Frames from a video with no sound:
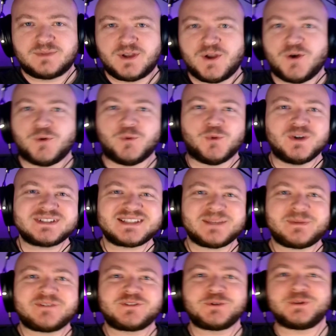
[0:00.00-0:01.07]
What's up
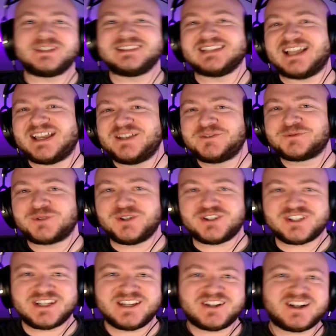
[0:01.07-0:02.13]
everyone, Lion
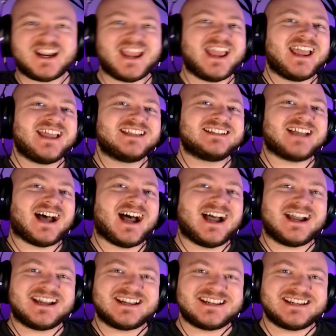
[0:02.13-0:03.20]
Roar here, and
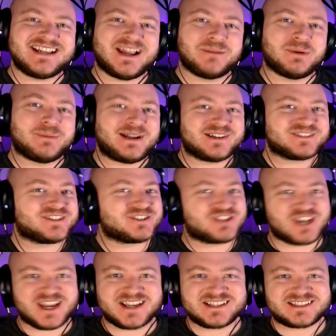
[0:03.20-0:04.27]
I am about to
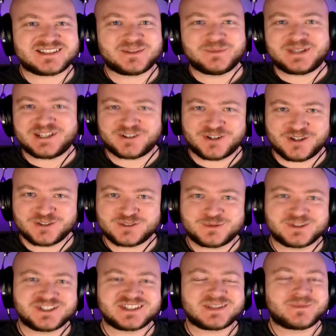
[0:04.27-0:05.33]
chase some heroes,
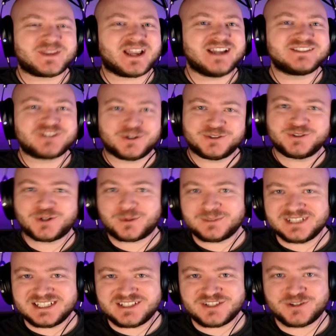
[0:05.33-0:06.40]
which is something I don't
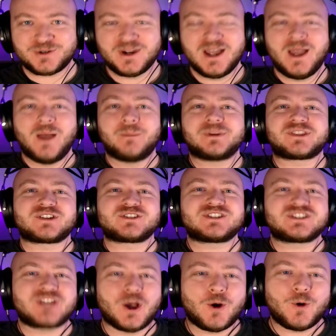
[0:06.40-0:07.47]
normally do, but there's
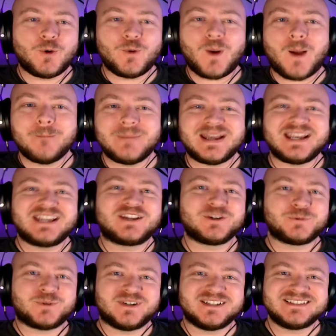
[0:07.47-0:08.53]
so many good
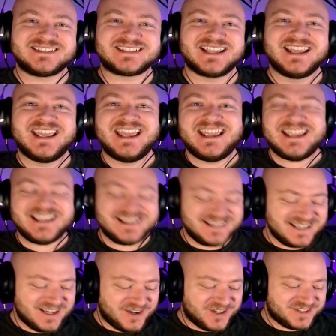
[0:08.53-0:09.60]
ones in
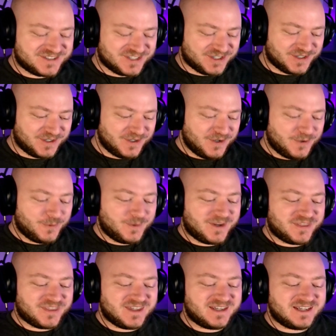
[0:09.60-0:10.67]
the altar
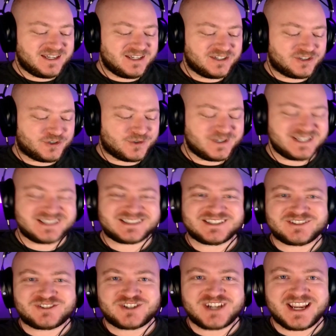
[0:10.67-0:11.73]
with an
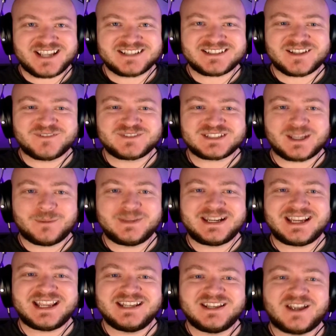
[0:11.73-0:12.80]
increased chance of
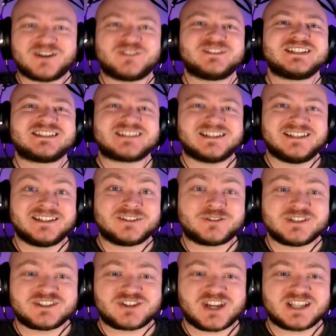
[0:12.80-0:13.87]
summoning, and not only is it an
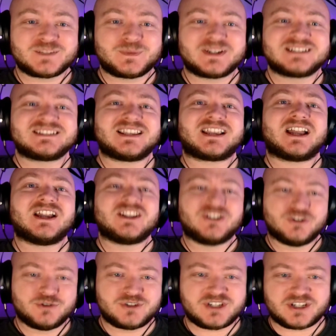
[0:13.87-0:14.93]
increased chance, but it's like a
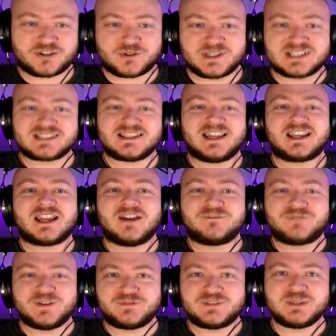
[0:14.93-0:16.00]
huge increase, like a
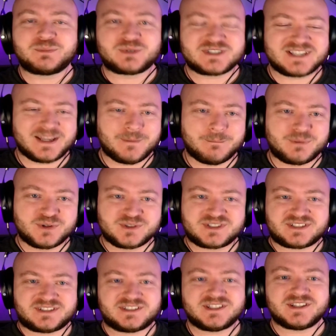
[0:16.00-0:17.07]
50%
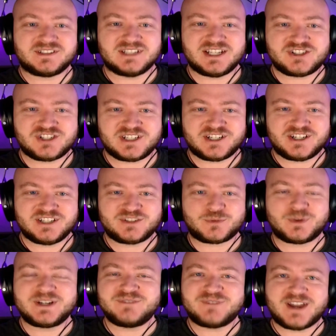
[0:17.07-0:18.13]
boost to the legendary and
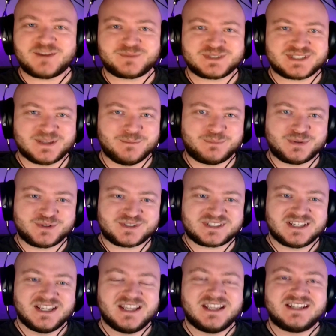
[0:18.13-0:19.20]
25% boost
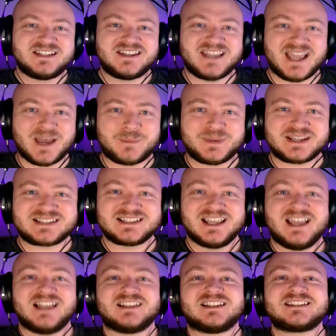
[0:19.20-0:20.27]
to the epics.
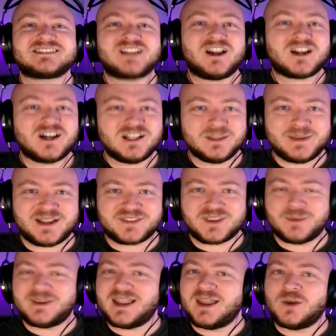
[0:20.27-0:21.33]
Let's talk all about
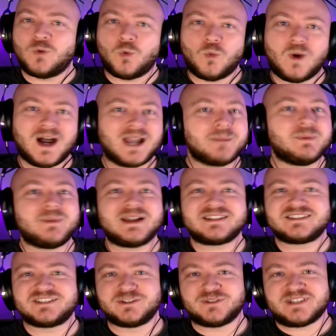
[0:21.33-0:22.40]
them and why I'm about
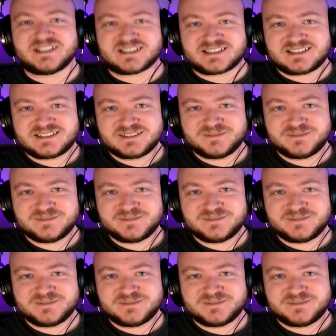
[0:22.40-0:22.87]
to do this.